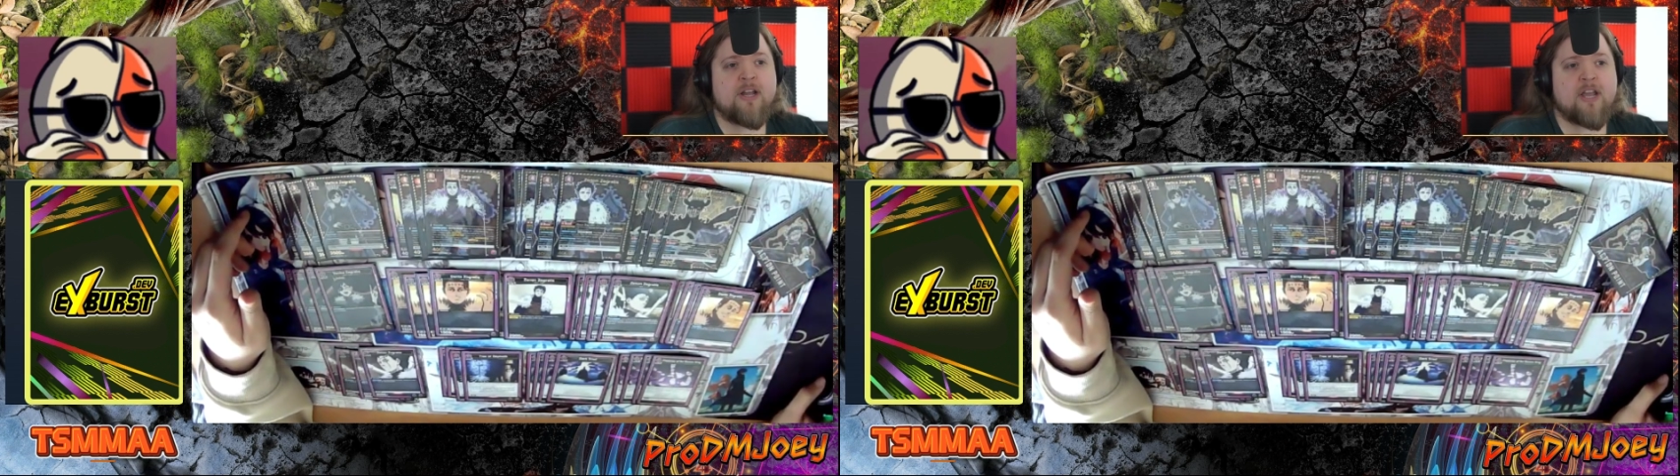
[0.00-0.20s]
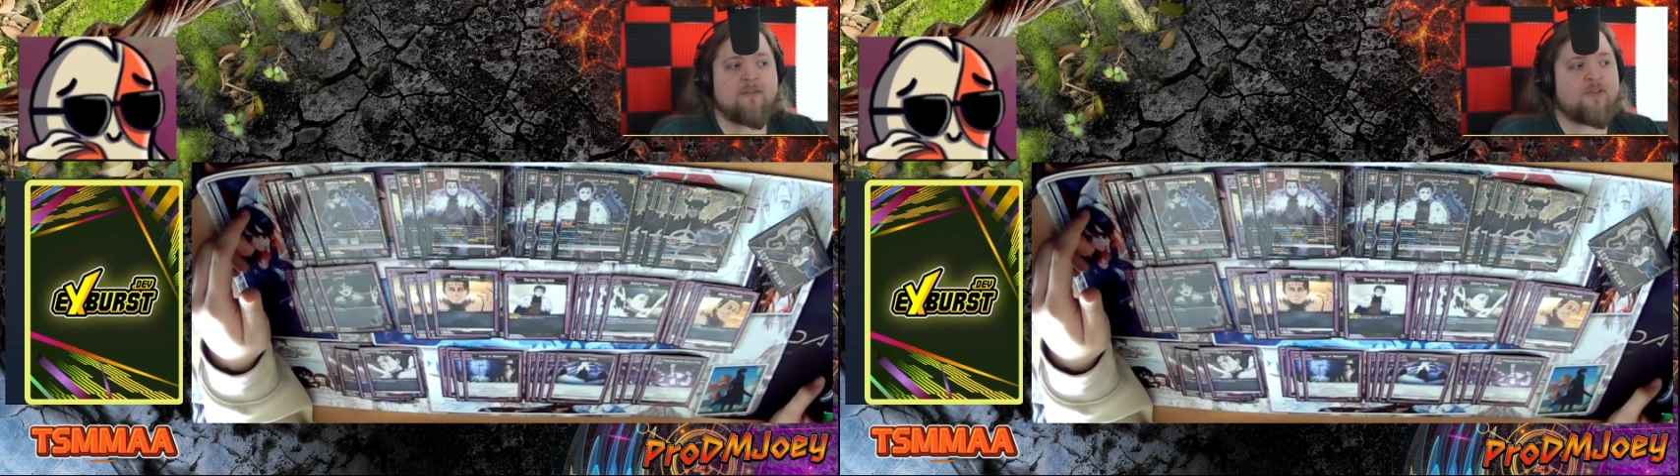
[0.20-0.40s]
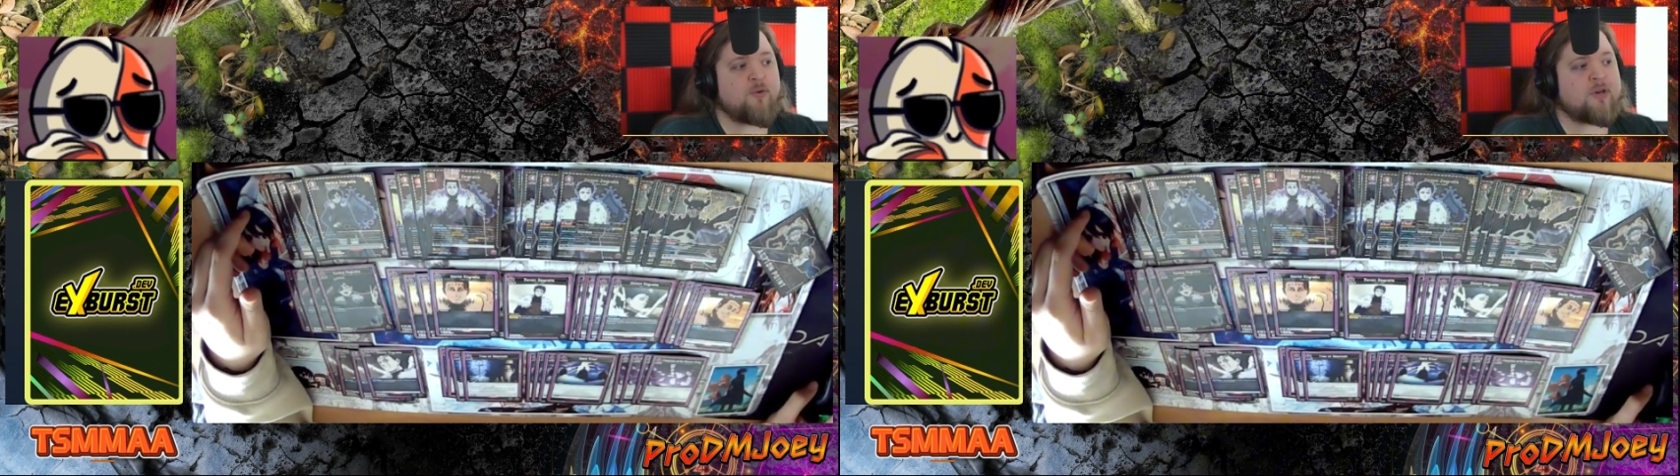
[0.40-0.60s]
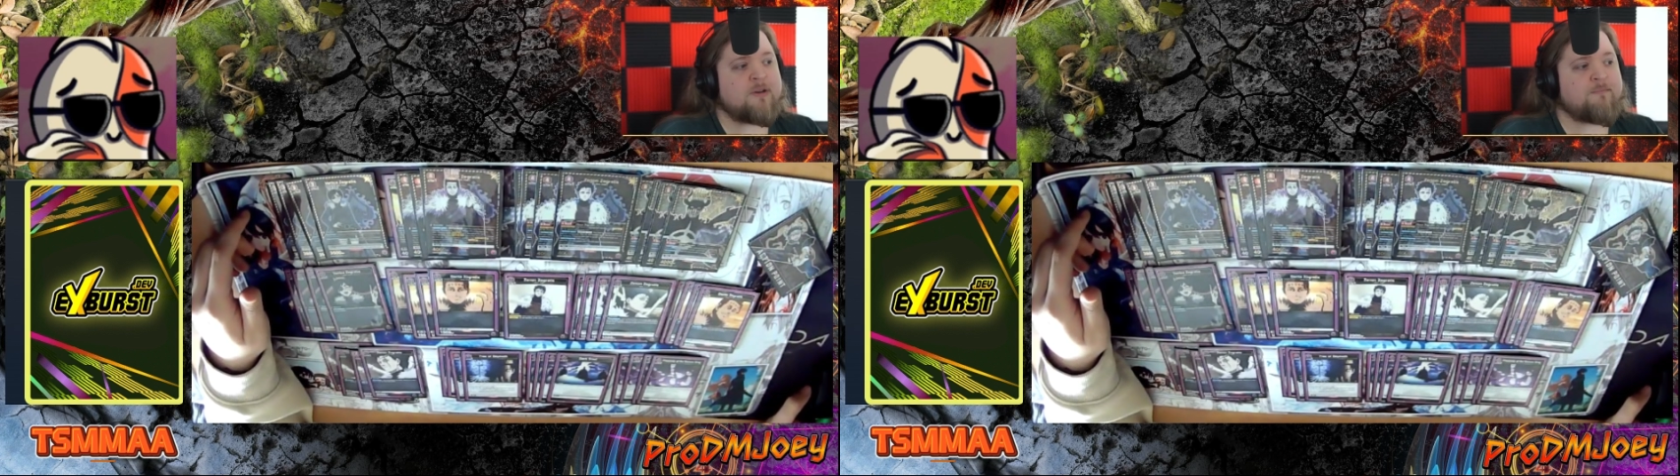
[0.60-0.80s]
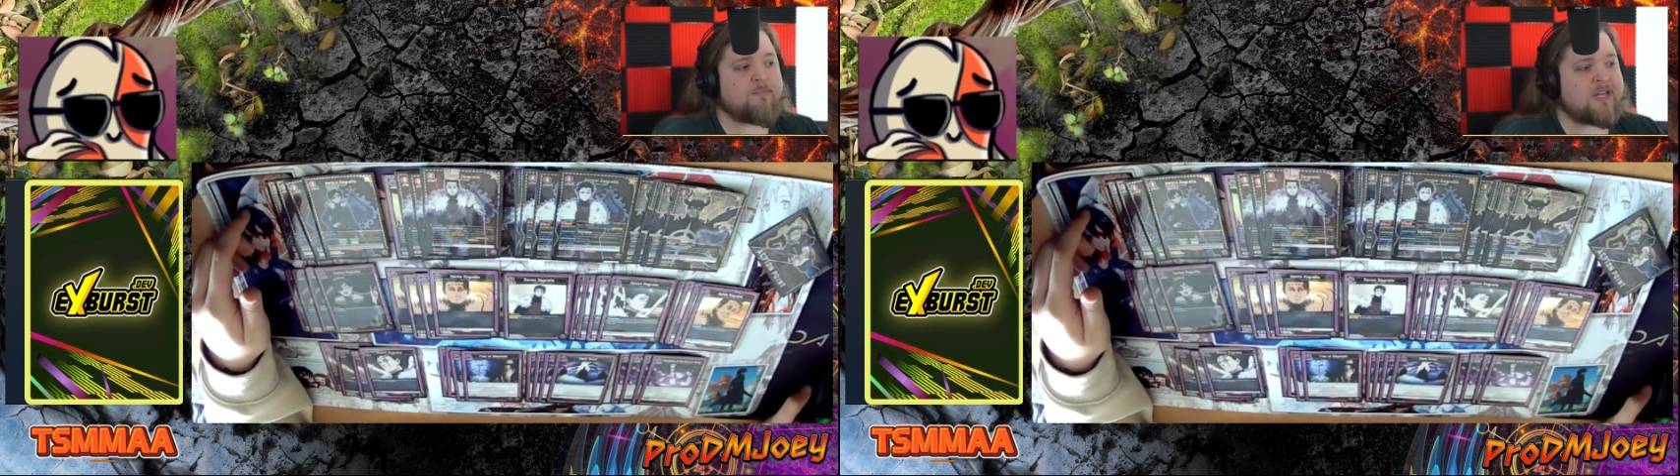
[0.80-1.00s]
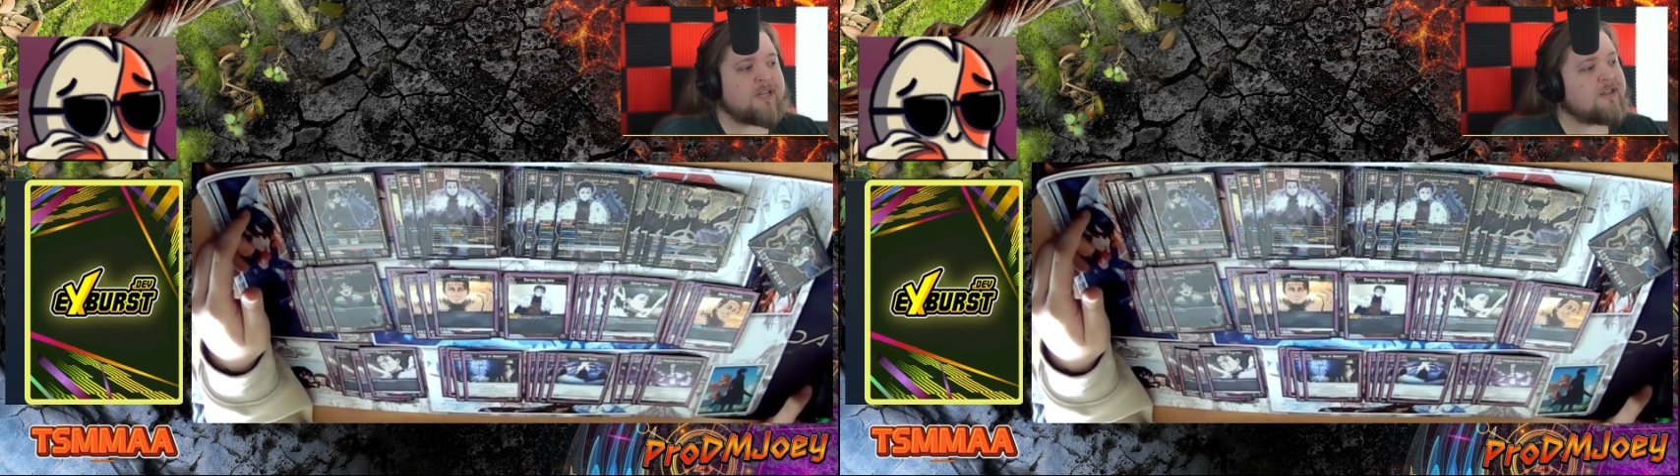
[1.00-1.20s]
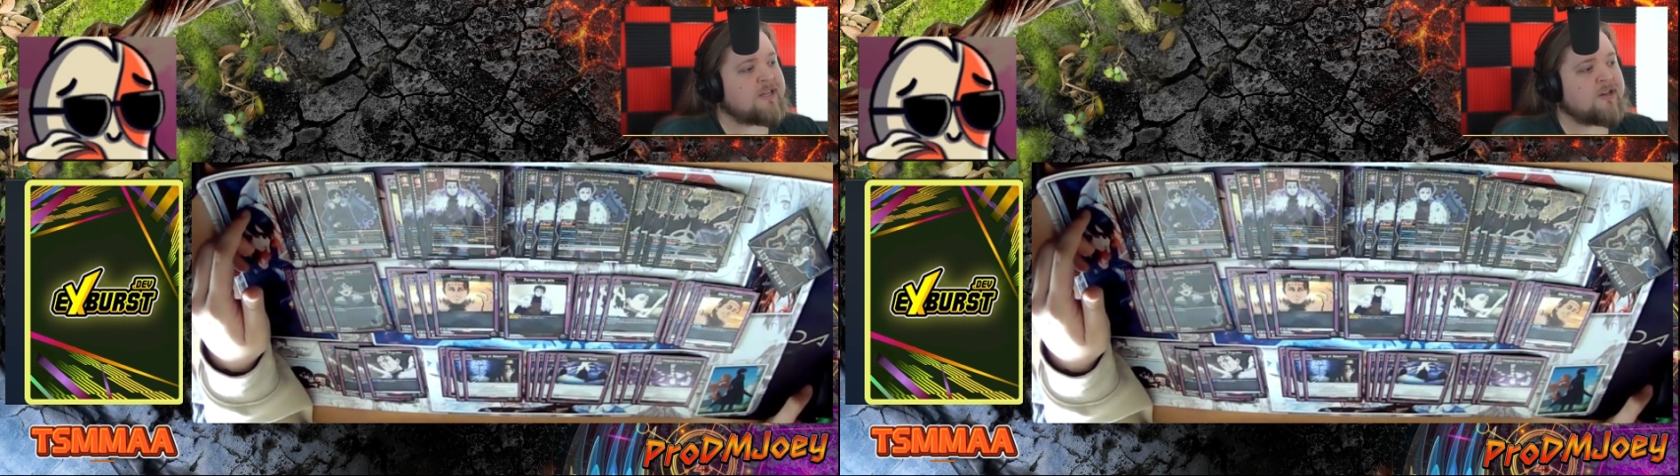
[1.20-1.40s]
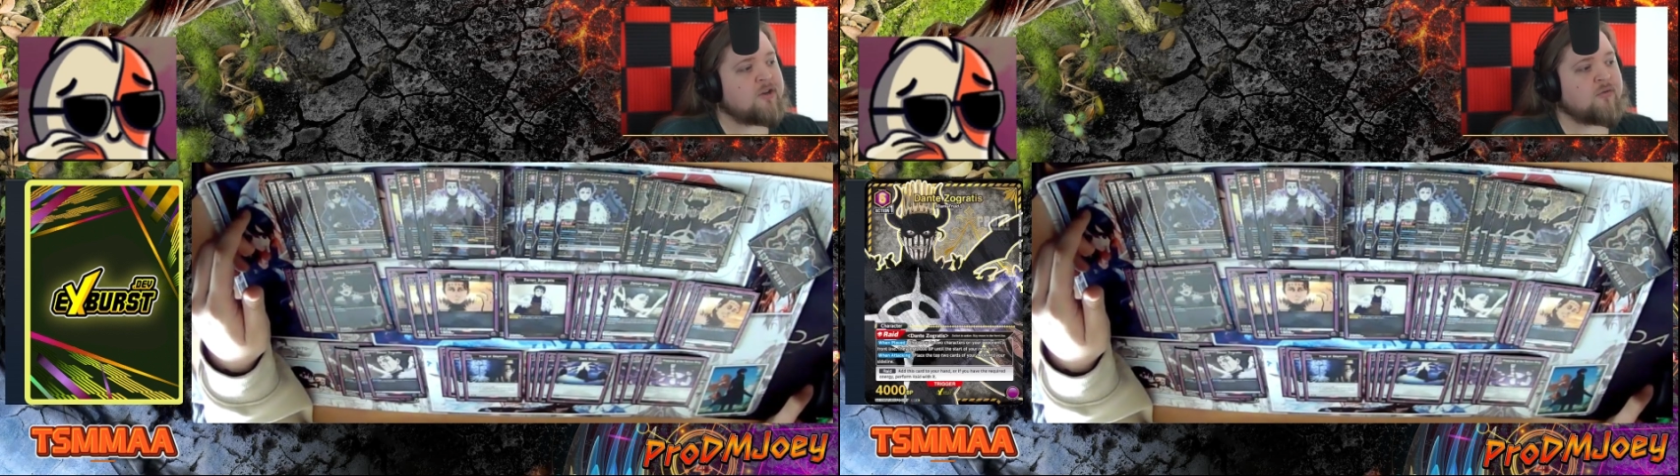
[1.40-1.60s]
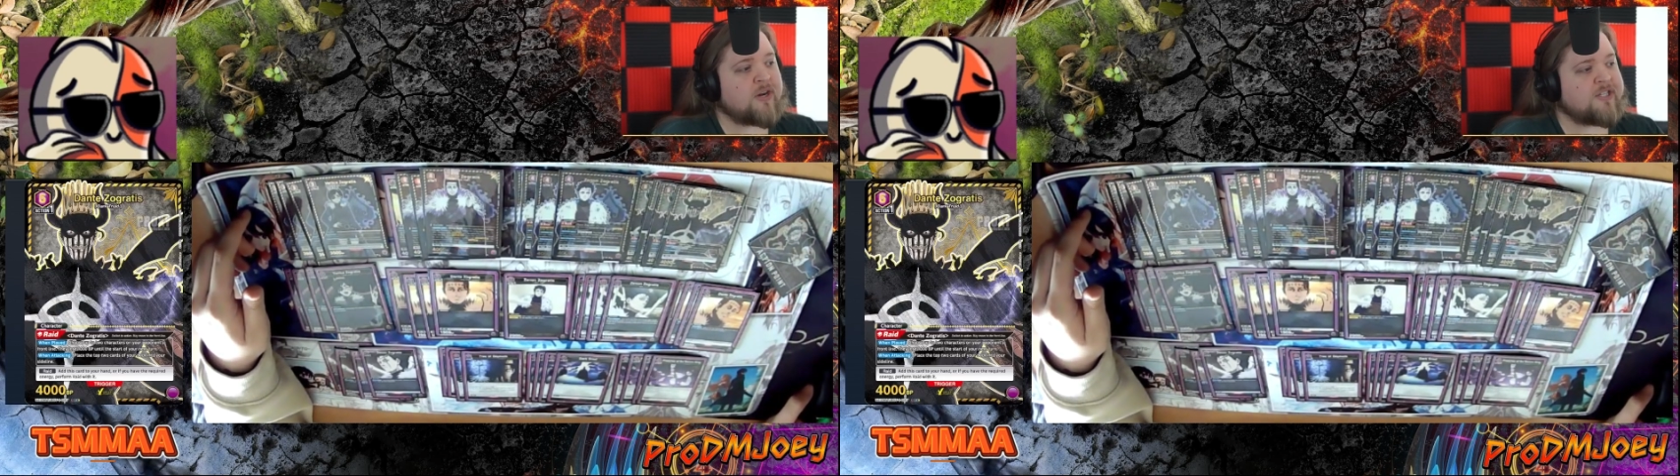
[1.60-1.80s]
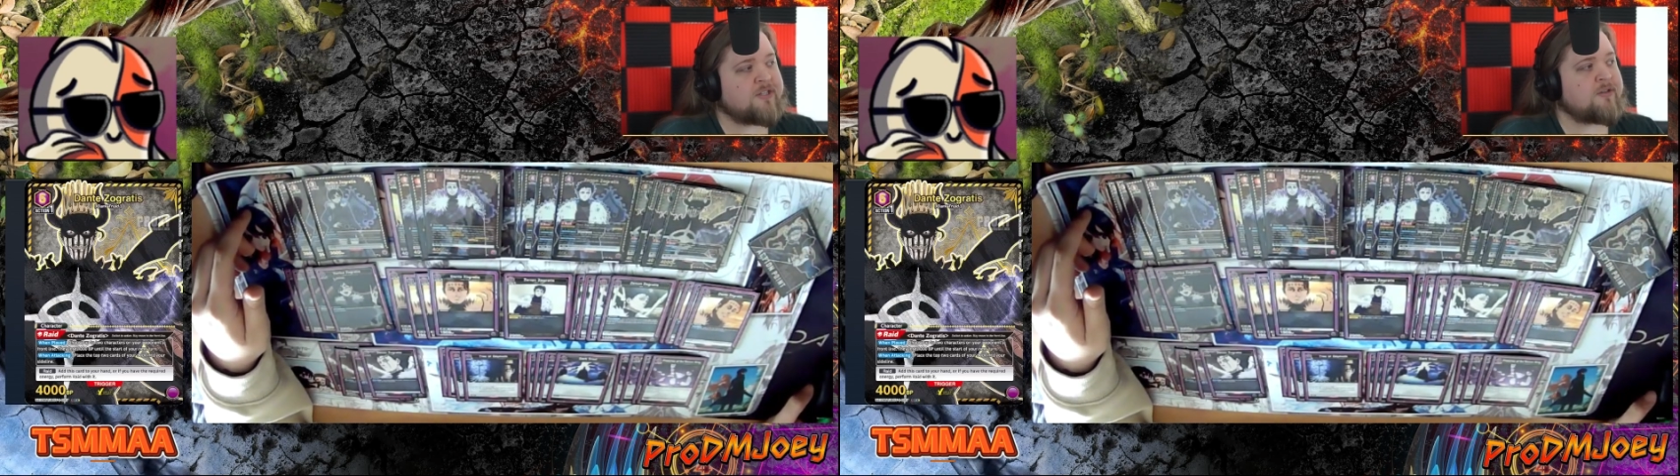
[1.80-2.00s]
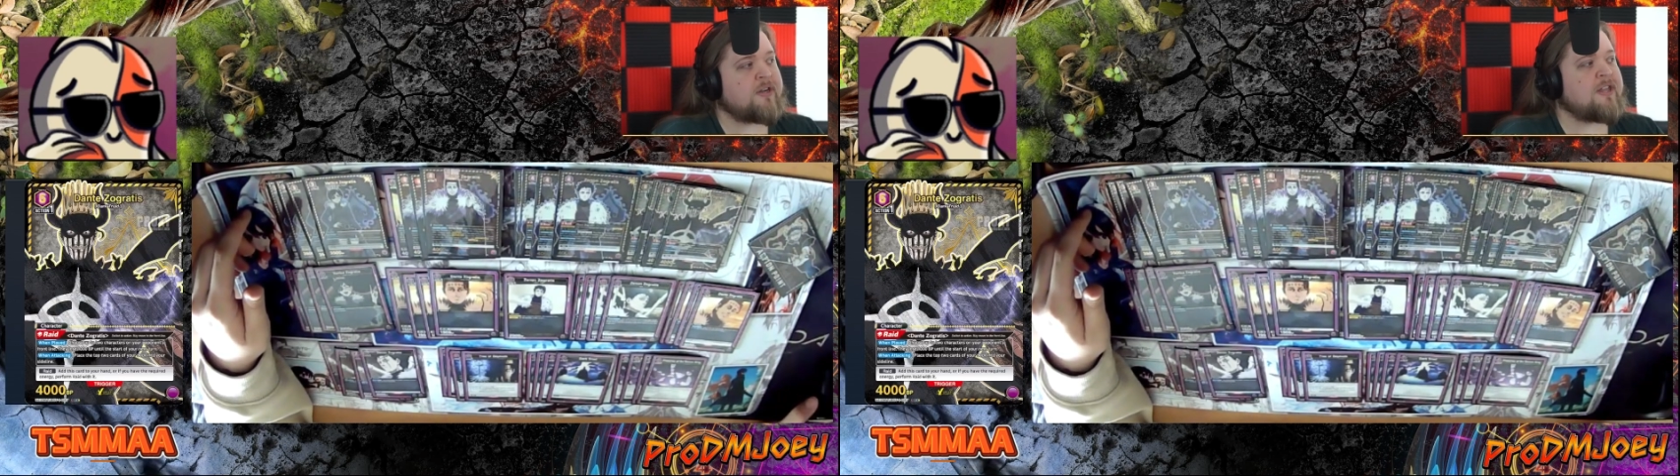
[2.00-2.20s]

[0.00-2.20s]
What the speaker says: if you can be the aggressor